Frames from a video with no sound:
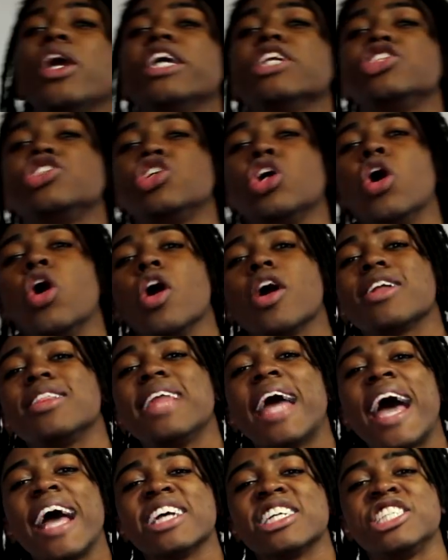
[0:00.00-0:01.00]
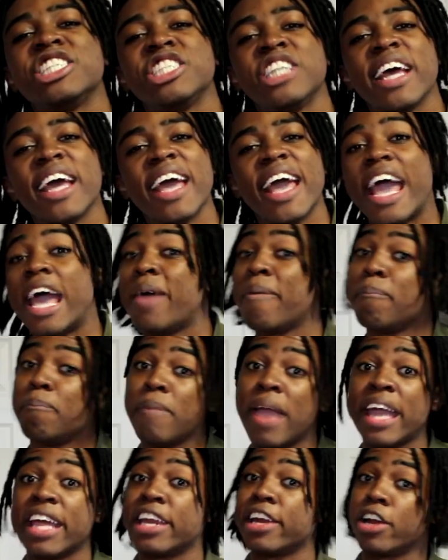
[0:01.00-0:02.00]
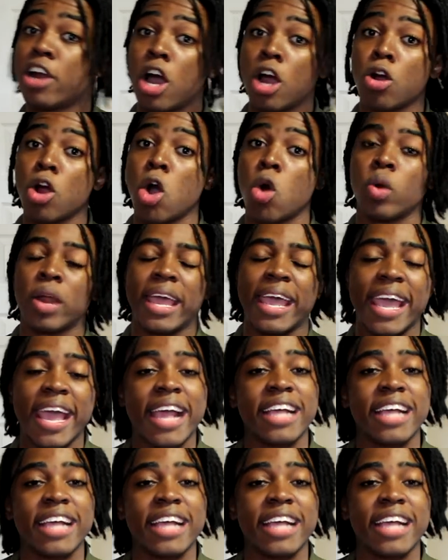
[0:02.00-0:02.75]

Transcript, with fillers: we took that shit and made it our own